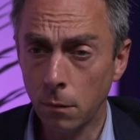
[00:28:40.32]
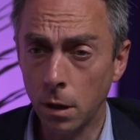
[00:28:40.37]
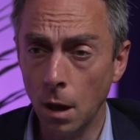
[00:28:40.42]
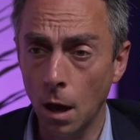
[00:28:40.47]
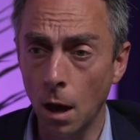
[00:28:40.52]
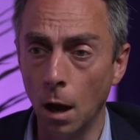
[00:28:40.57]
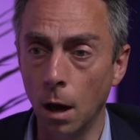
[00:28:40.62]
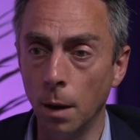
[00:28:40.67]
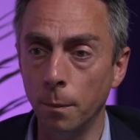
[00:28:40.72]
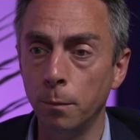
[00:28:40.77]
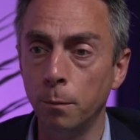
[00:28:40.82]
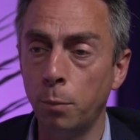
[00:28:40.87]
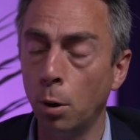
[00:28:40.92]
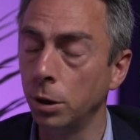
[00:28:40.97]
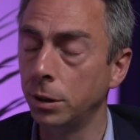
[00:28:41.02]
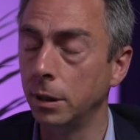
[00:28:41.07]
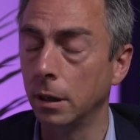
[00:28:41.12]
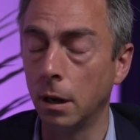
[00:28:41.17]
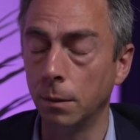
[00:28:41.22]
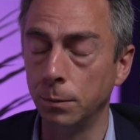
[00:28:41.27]

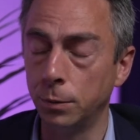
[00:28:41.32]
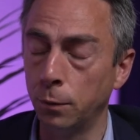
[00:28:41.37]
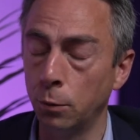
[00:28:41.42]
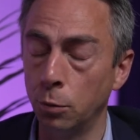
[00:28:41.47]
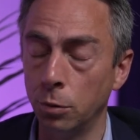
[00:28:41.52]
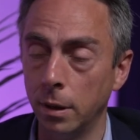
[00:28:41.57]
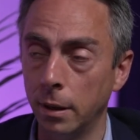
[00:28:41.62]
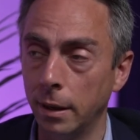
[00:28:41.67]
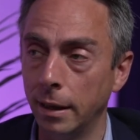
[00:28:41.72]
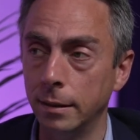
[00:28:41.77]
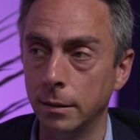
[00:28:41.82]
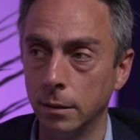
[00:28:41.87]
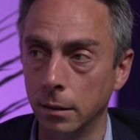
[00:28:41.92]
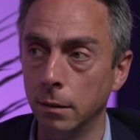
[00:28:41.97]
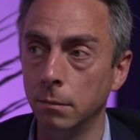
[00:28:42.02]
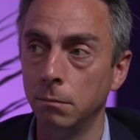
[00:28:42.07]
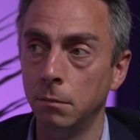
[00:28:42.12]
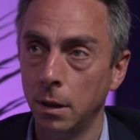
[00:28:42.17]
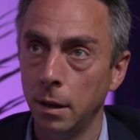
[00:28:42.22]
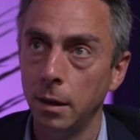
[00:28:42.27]
Policy that comes forward that
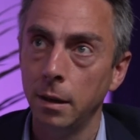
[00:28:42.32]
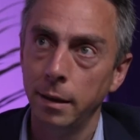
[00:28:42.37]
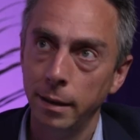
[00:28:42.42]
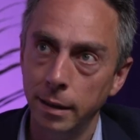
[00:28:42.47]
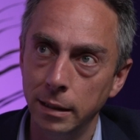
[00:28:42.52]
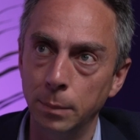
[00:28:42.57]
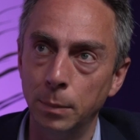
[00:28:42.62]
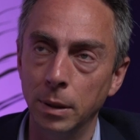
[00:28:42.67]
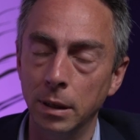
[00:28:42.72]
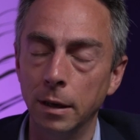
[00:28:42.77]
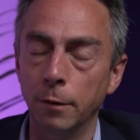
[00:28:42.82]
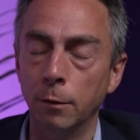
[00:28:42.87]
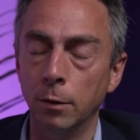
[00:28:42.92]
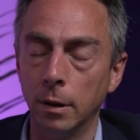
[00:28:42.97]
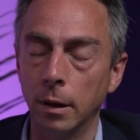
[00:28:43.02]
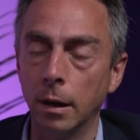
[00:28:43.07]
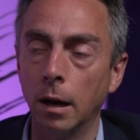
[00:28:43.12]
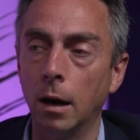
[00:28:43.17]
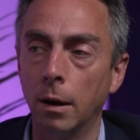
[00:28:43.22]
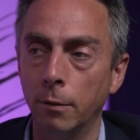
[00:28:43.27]
isn't is a bit
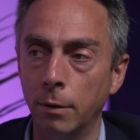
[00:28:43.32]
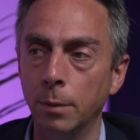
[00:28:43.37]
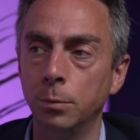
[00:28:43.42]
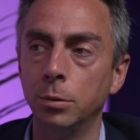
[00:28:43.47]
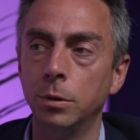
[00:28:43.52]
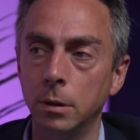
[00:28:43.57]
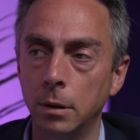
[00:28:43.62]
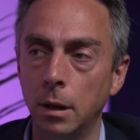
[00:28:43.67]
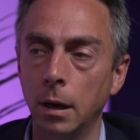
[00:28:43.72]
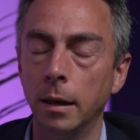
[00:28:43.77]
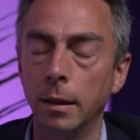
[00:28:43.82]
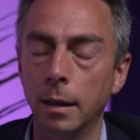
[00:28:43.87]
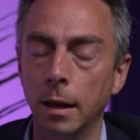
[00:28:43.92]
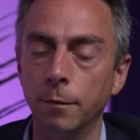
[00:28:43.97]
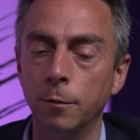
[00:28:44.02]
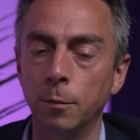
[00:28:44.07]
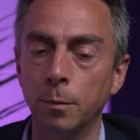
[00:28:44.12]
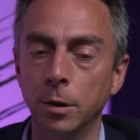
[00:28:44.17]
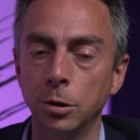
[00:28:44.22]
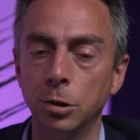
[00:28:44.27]
different. They are able to delay
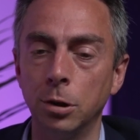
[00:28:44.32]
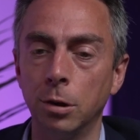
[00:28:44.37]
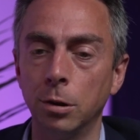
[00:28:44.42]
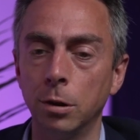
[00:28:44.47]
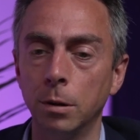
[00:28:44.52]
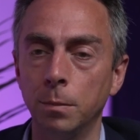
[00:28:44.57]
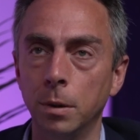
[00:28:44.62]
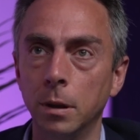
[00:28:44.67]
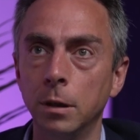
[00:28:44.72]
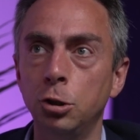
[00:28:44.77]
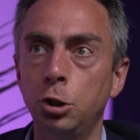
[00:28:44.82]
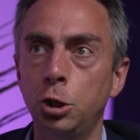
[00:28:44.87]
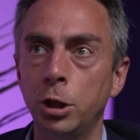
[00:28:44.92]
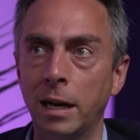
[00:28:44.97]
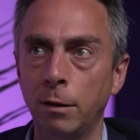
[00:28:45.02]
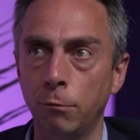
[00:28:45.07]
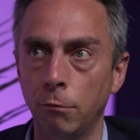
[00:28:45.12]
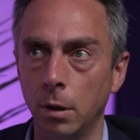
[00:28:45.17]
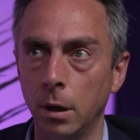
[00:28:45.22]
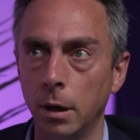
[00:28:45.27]
that for much longer. But
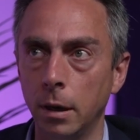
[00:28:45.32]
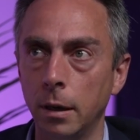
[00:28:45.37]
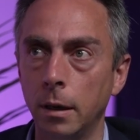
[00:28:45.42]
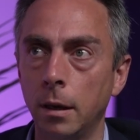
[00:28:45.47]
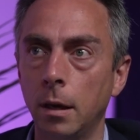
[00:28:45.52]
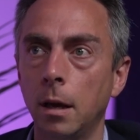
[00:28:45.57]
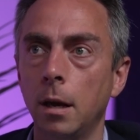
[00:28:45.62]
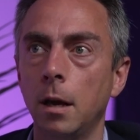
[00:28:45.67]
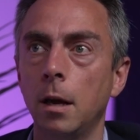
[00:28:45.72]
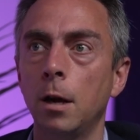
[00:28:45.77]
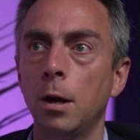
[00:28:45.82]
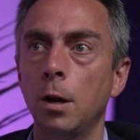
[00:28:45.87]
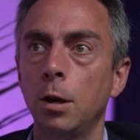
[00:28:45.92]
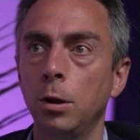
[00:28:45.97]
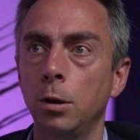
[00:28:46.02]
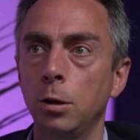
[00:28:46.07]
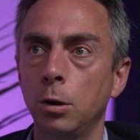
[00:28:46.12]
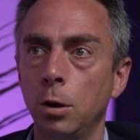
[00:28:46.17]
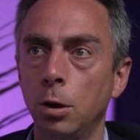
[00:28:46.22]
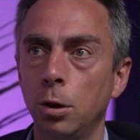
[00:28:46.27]
generally,
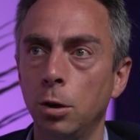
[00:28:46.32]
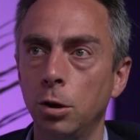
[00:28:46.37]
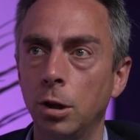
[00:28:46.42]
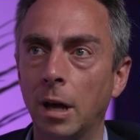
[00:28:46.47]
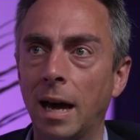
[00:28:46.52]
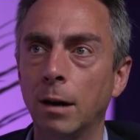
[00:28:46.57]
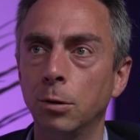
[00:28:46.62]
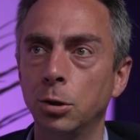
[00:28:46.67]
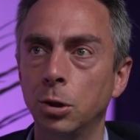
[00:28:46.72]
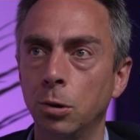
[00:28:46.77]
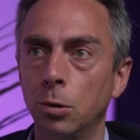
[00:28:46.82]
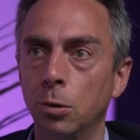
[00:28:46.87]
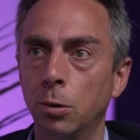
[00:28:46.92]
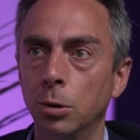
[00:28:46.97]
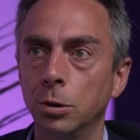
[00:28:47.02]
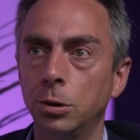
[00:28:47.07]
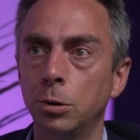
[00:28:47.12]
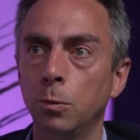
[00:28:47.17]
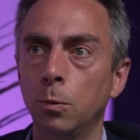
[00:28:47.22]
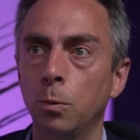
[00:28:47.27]
the House of Lords,